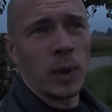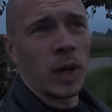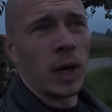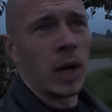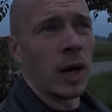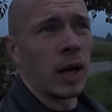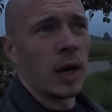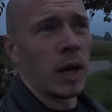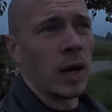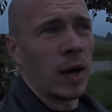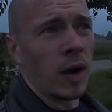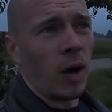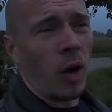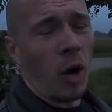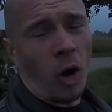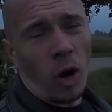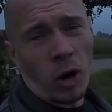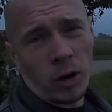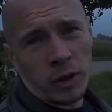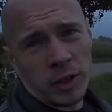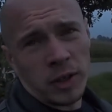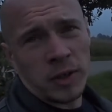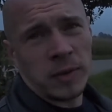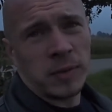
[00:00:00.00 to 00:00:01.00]

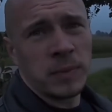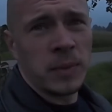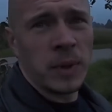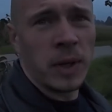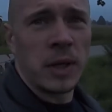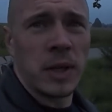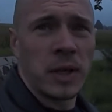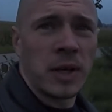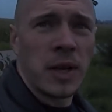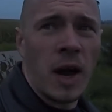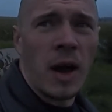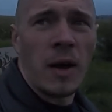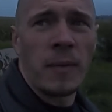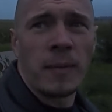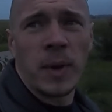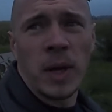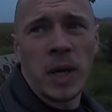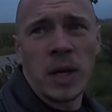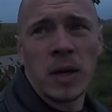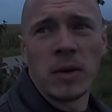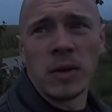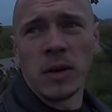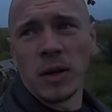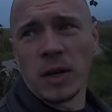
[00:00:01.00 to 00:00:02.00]
Autumn is
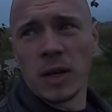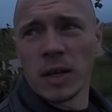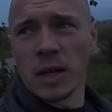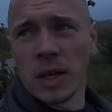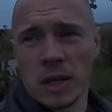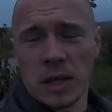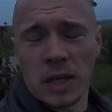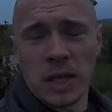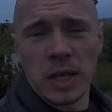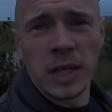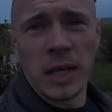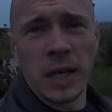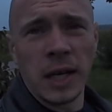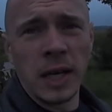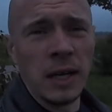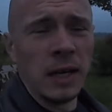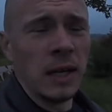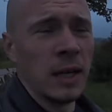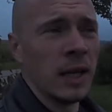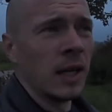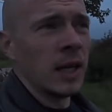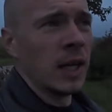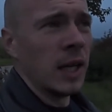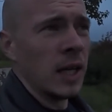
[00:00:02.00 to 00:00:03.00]
coming, or it's here.
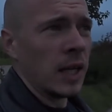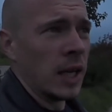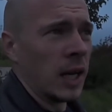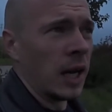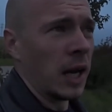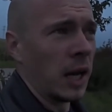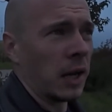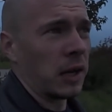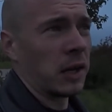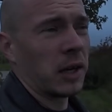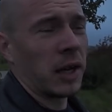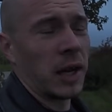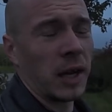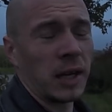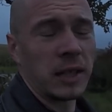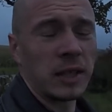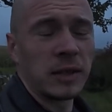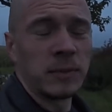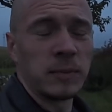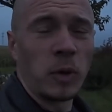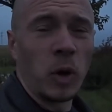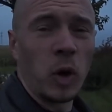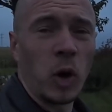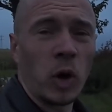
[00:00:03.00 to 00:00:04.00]
It's
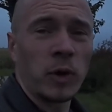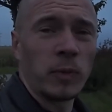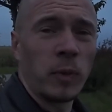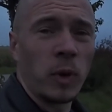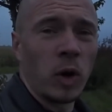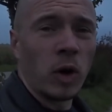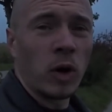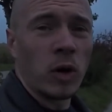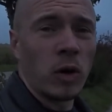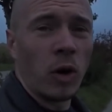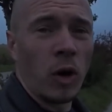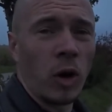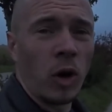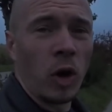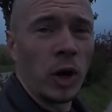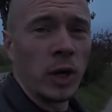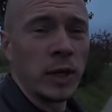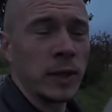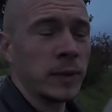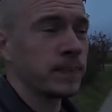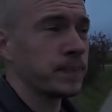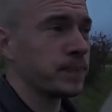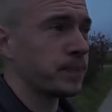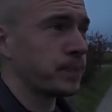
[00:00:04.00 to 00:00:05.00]
getting more and more cold,
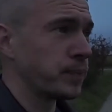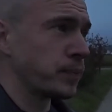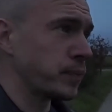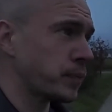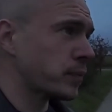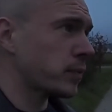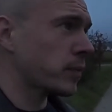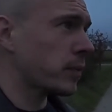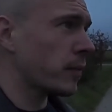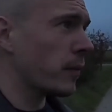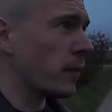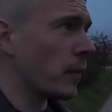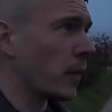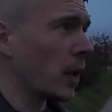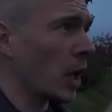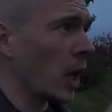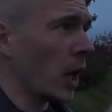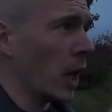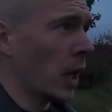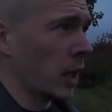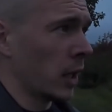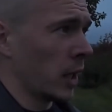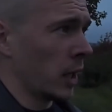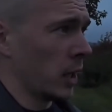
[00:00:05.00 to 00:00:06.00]

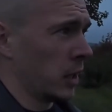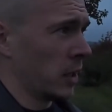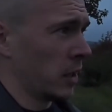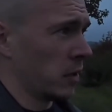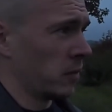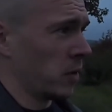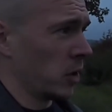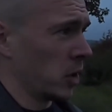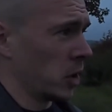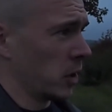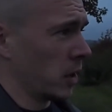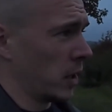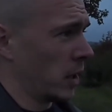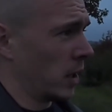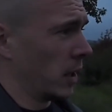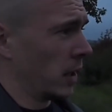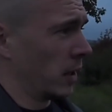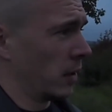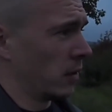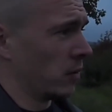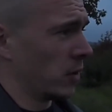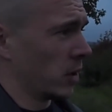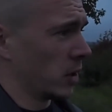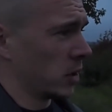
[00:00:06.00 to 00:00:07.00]
and that is what
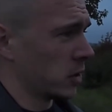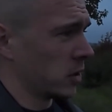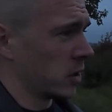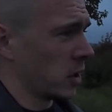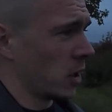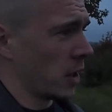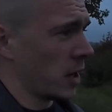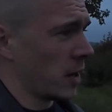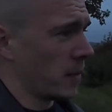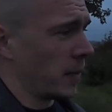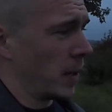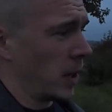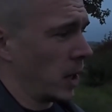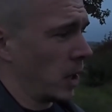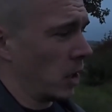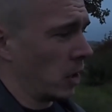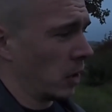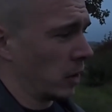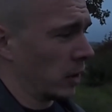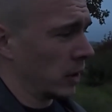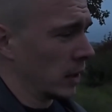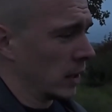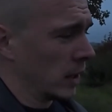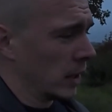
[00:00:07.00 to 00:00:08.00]
I want to talk
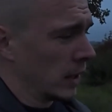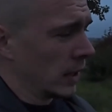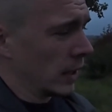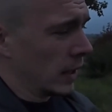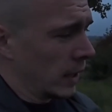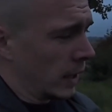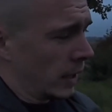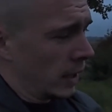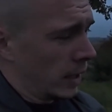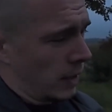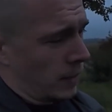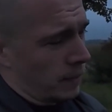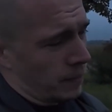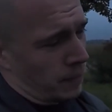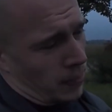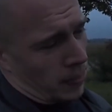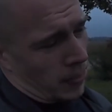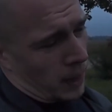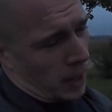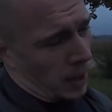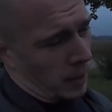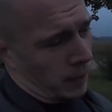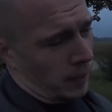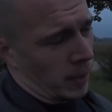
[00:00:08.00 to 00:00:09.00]
about.
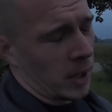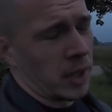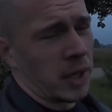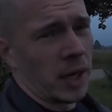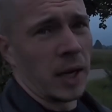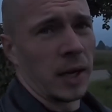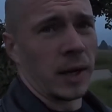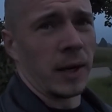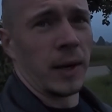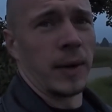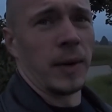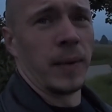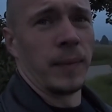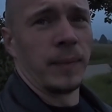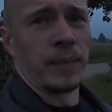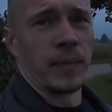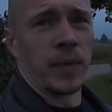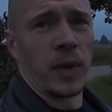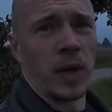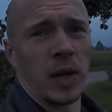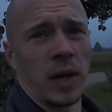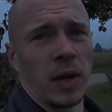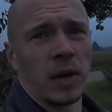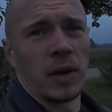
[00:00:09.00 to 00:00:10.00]
I'm at
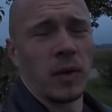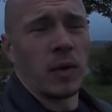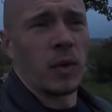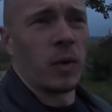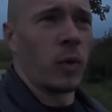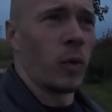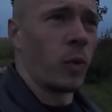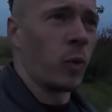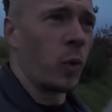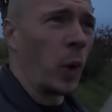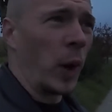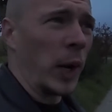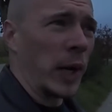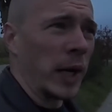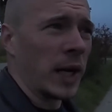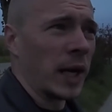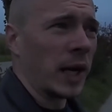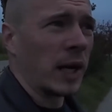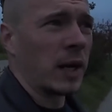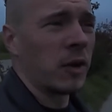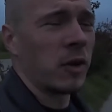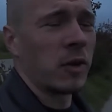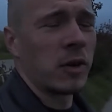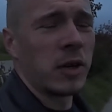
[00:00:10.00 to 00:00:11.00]
the
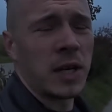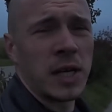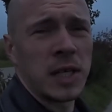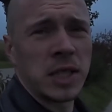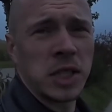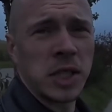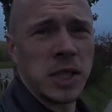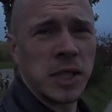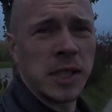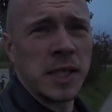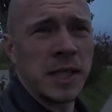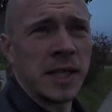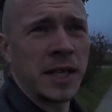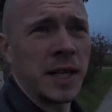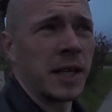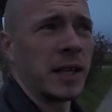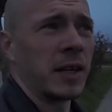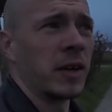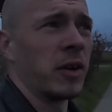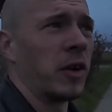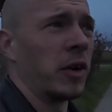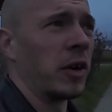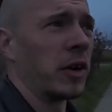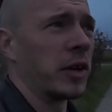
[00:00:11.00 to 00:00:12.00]
weather conditions
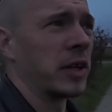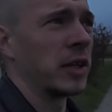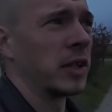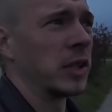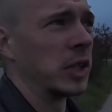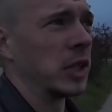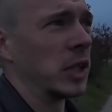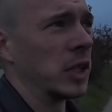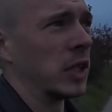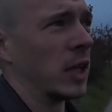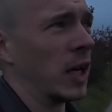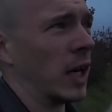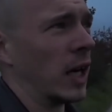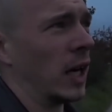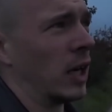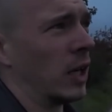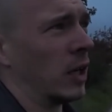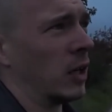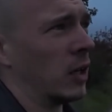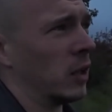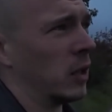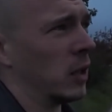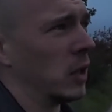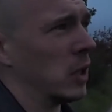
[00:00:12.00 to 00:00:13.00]
and also
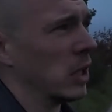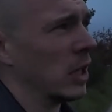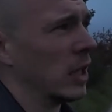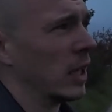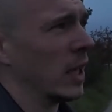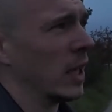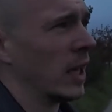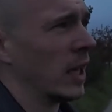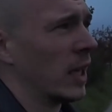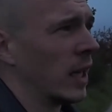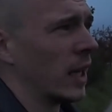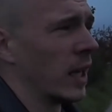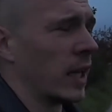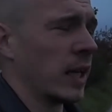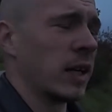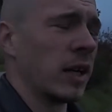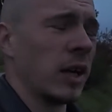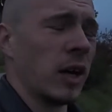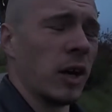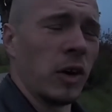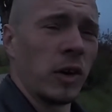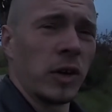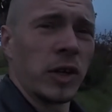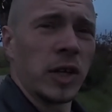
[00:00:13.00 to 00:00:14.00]
how it
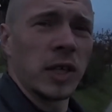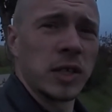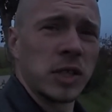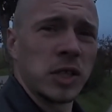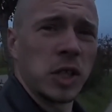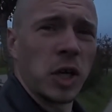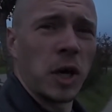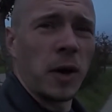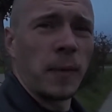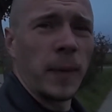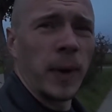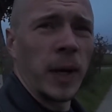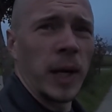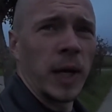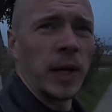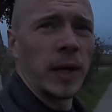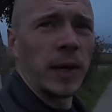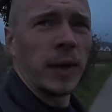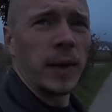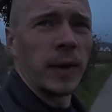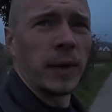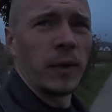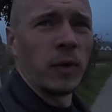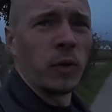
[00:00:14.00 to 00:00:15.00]
goes in
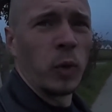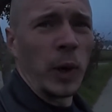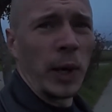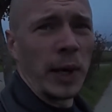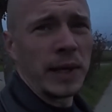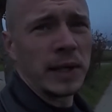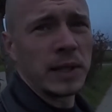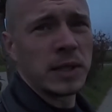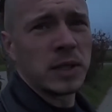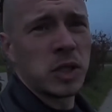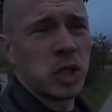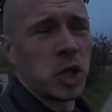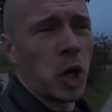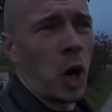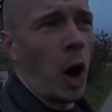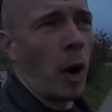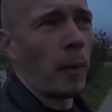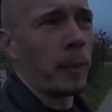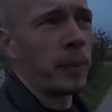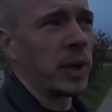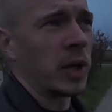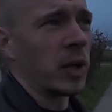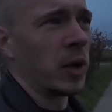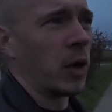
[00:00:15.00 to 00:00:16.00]
Germany with
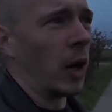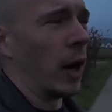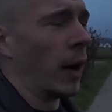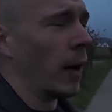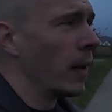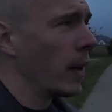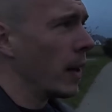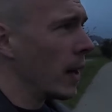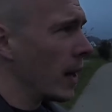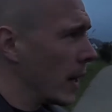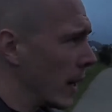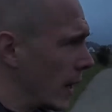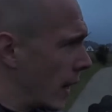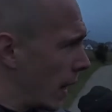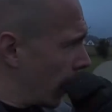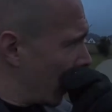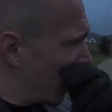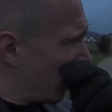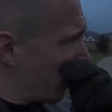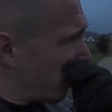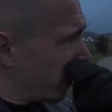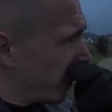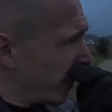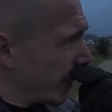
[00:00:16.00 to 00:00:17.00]
jobs. Or
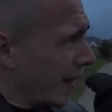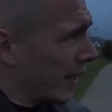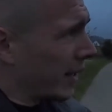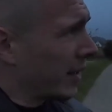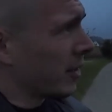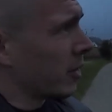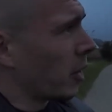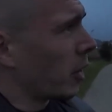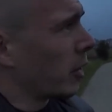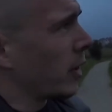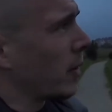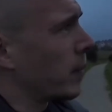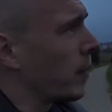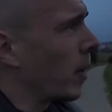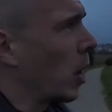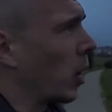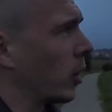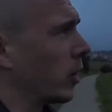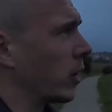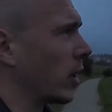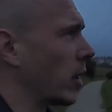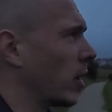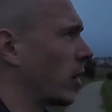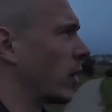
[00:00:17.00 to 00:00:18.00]
it's not
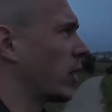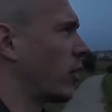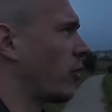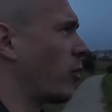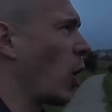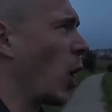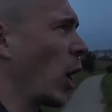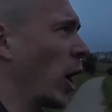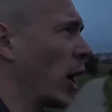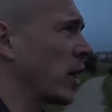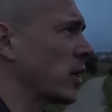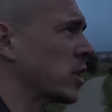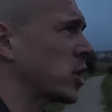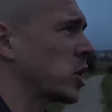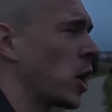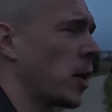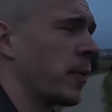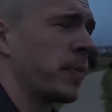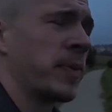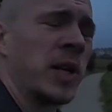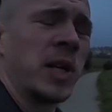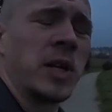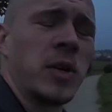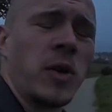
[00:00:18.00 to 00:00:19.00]
about the work and
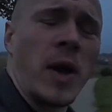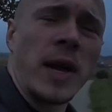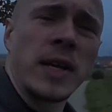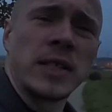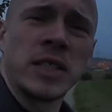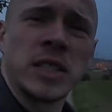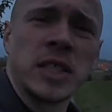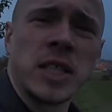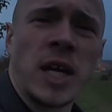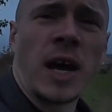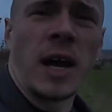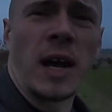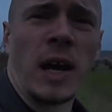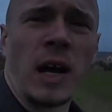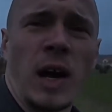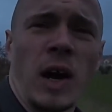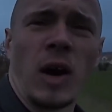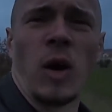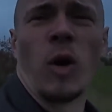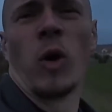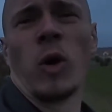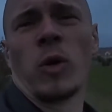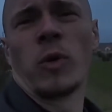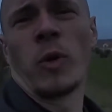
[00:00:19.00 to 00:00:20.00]
job situation. I
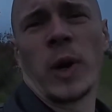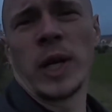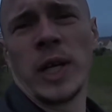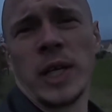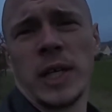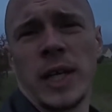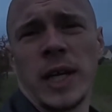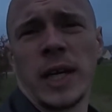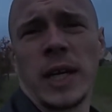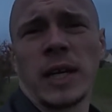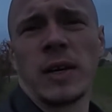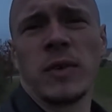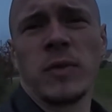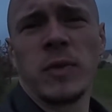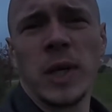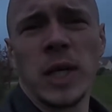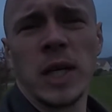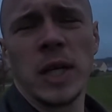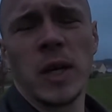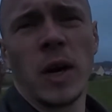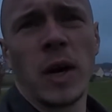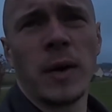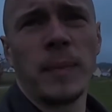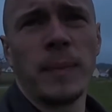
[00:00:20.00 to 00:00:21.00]
already did a
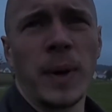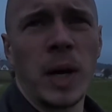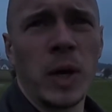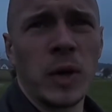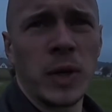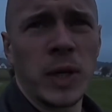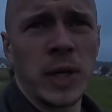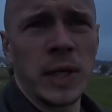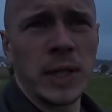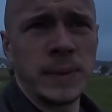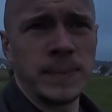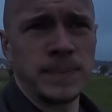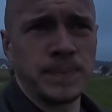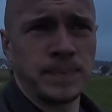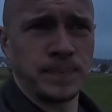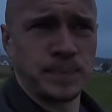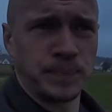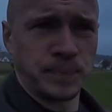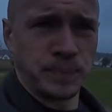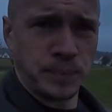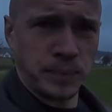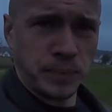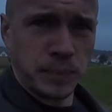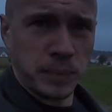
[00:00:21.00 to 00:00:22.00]
video about it,
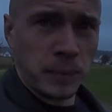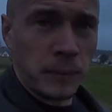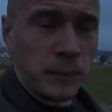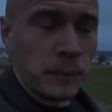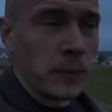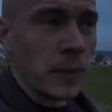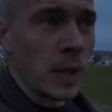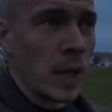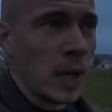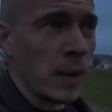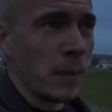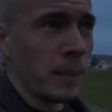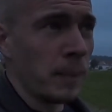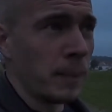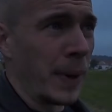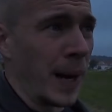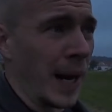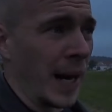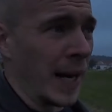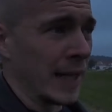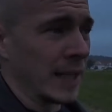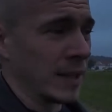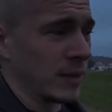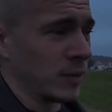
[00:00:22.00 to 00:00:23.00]

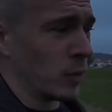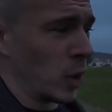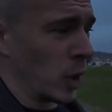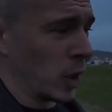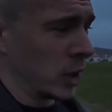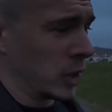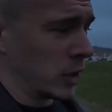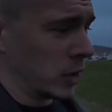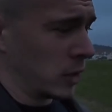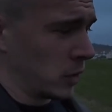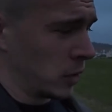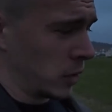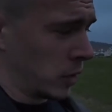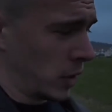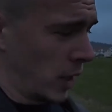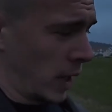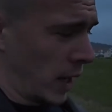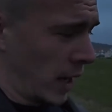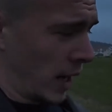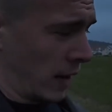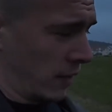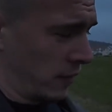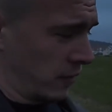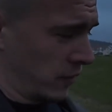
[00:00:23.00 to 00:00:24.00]
but what you
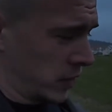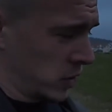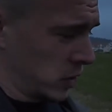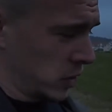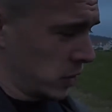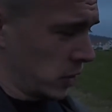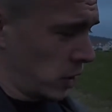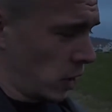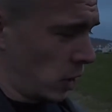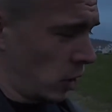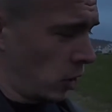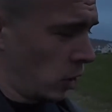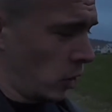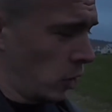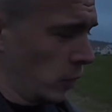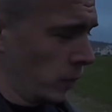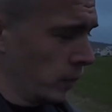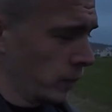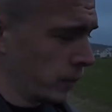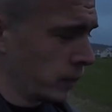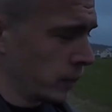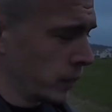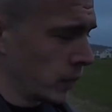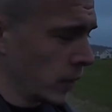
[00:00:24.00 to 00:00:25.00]
have to know
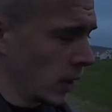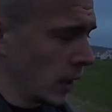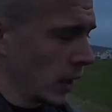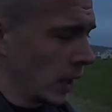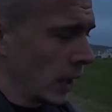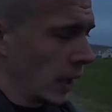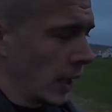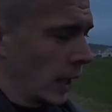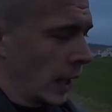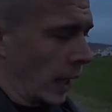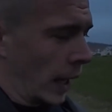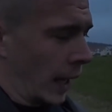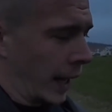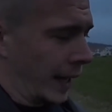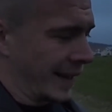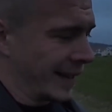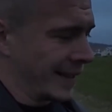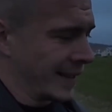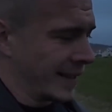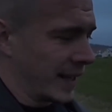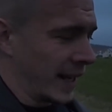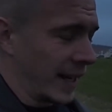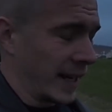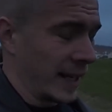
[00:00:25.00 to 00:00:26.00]

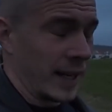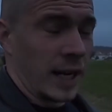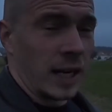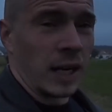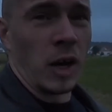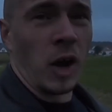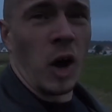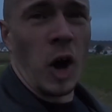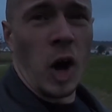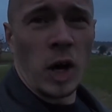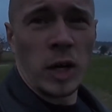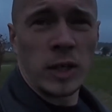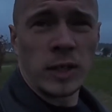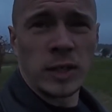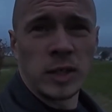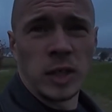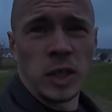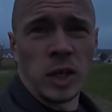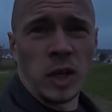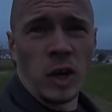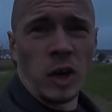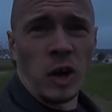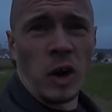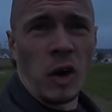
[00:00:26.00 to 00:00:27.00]
is that a lot
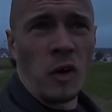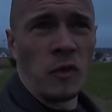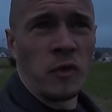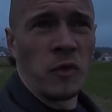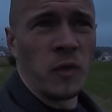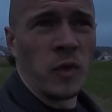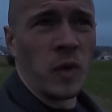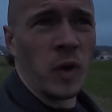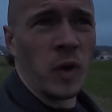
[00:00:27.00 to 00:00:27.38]
of